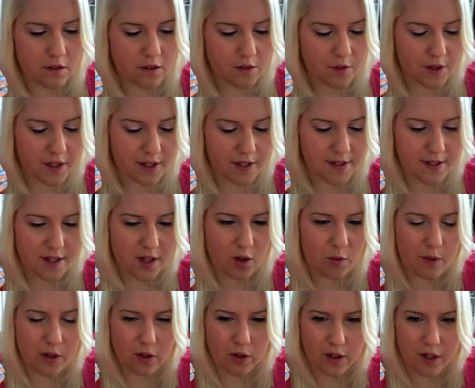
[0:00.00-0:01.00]
You can't tell
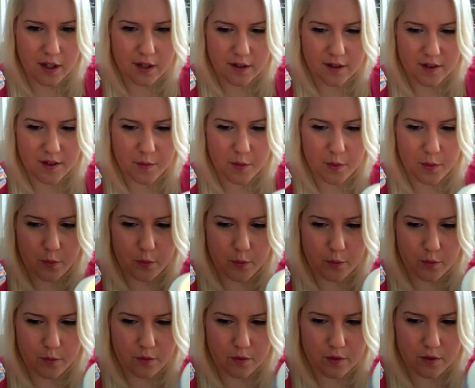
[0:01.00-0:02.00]
by looking at this, but
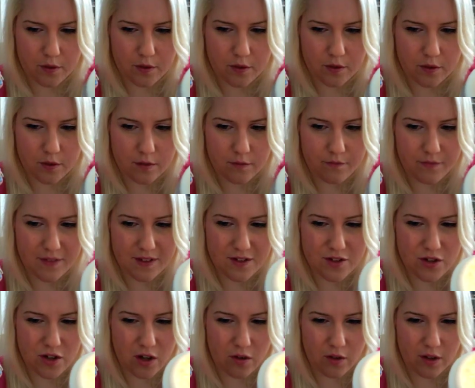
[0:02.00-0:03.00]
it's
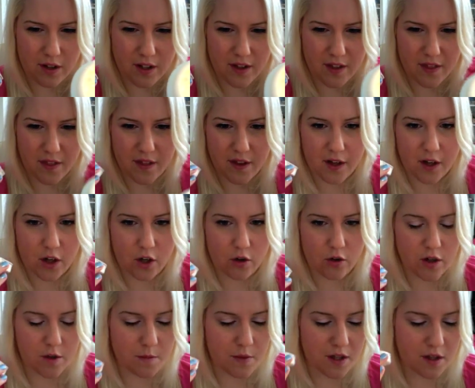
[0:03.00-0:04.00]
not really a thick,
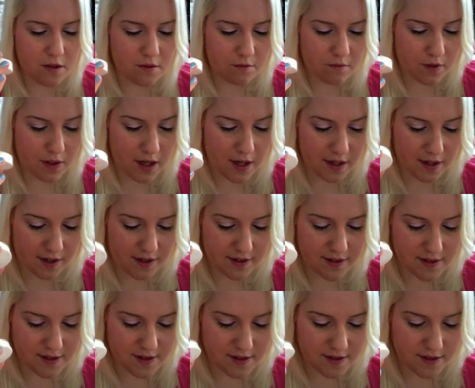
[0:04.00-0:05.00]
creamy kind of
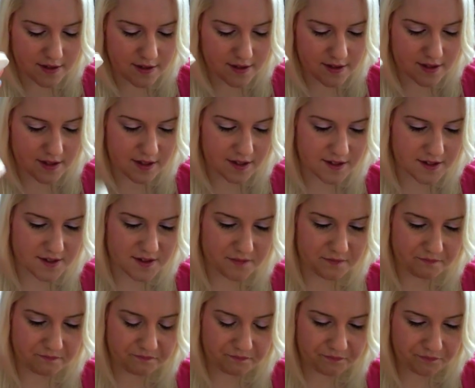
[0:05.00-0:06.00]
consistency. It's
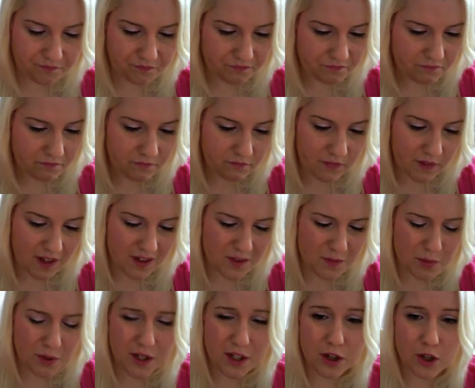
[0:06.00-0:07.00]

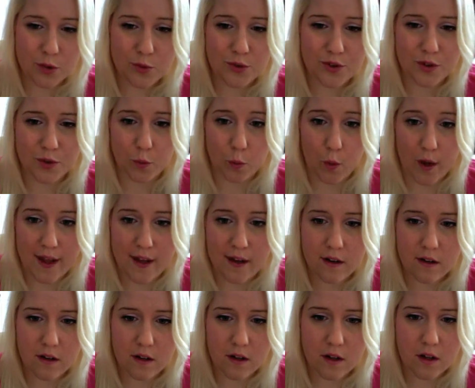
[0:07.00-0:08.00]
pretty loose and wet.
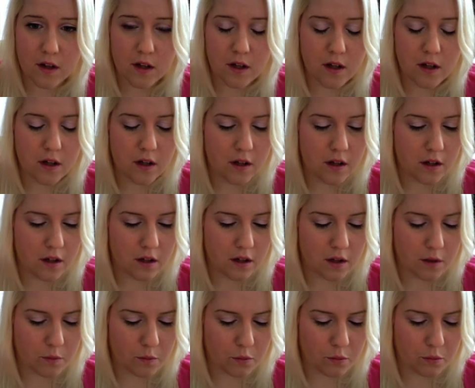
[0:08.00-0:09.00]

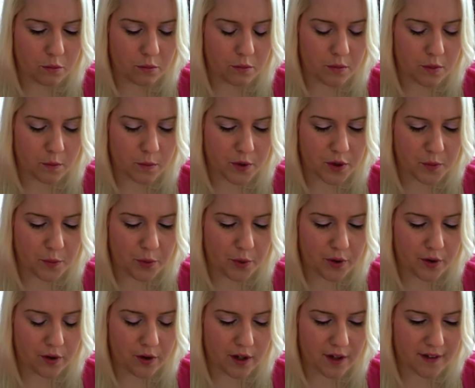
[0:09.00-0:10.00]
And when you put
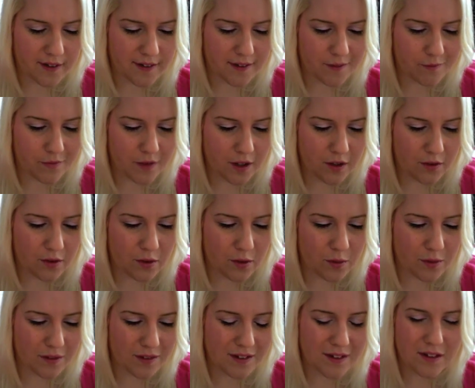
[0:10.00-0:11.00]
it on, I don't
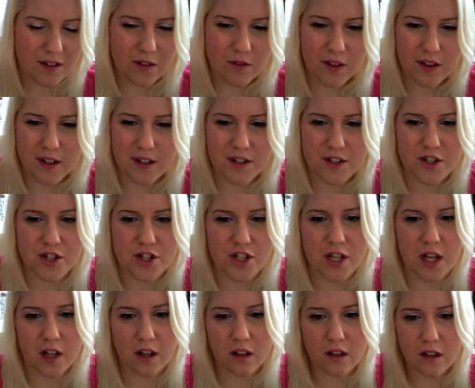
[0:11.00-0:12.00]
know, it's not really a
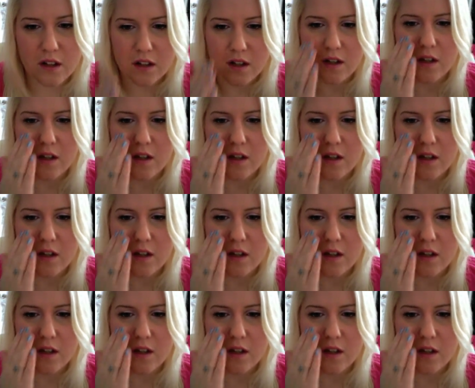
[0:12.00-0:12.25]
gel,